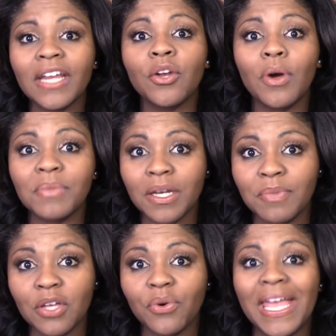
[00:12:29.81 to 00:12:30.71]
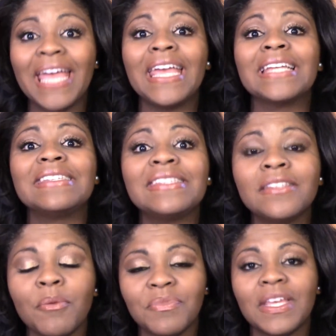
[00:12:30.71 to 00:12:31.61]
I know I'm going to be okay, and
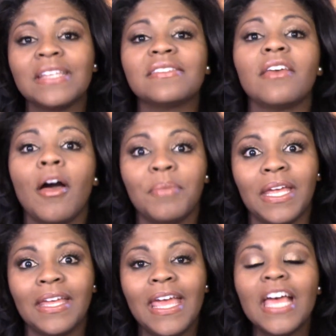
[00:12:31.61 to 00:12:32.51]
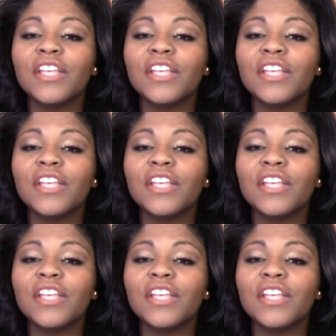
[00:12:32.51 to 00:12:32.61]
something's coming.